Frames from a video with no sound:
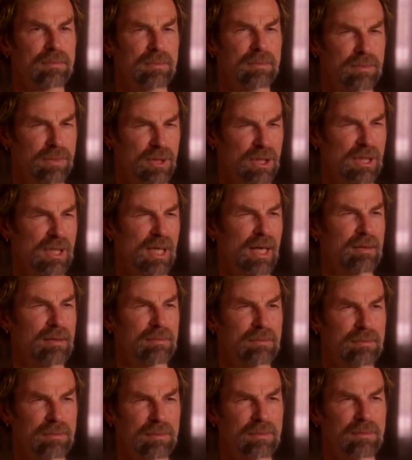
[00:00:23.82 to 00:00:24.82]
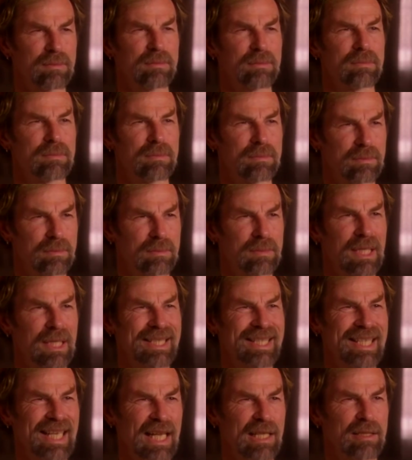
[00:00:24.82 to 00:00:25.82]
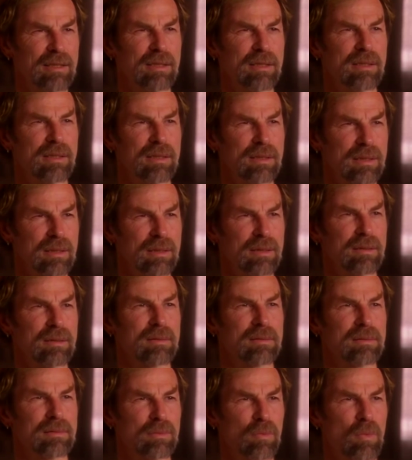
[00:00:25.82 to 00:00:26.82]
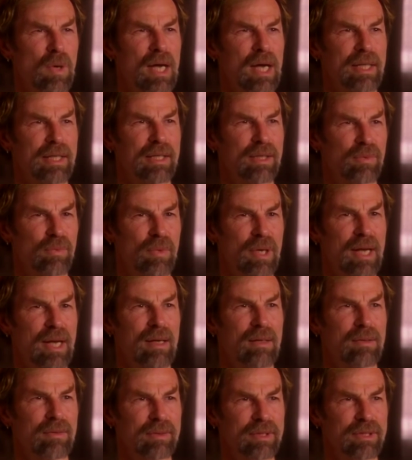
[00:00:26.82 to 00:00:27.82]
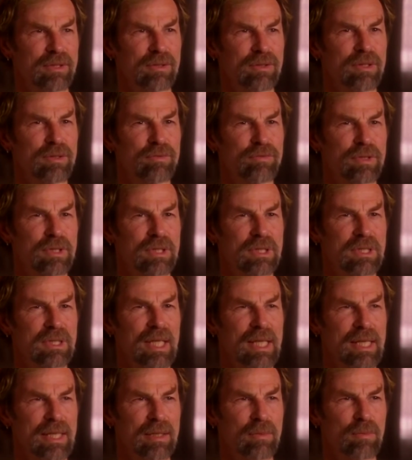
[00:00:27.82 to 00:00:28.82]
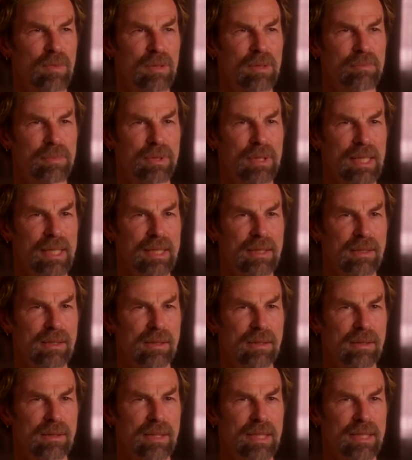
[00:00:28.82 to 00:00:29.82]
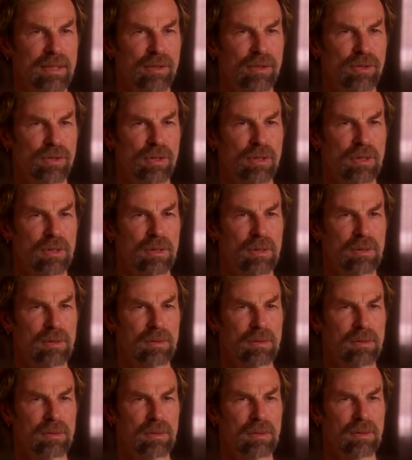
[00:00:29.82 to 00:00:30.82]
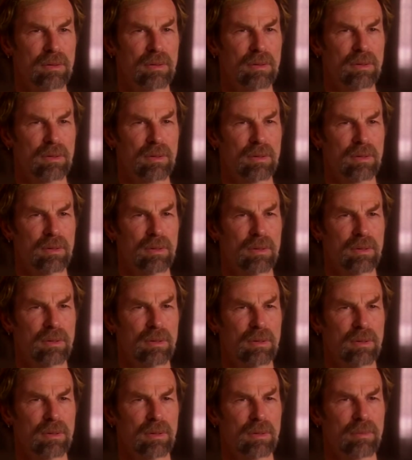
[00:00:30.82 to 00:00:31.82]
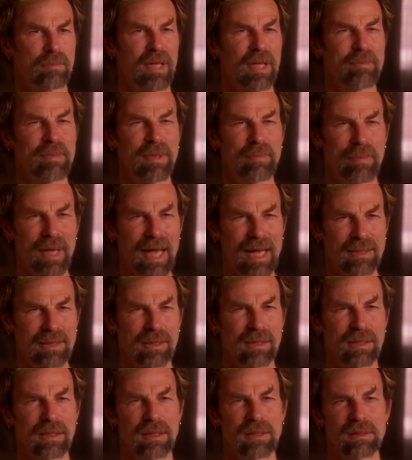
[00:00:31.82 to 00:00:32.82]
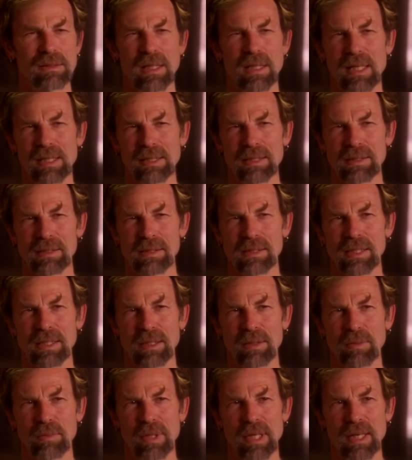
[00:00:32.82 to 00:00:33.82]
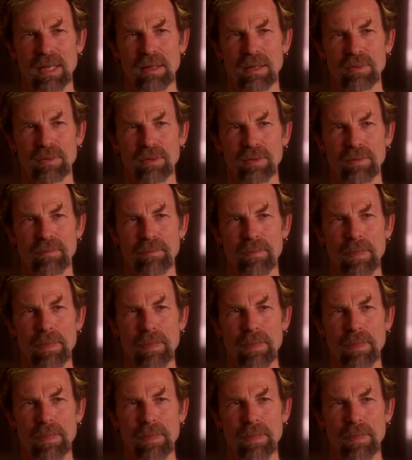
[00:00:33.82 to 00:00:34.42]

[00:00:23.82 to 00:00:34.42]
It's not a dancing, walking around. It's good for staying in one place in a circle. Maybe passing a talking stick around.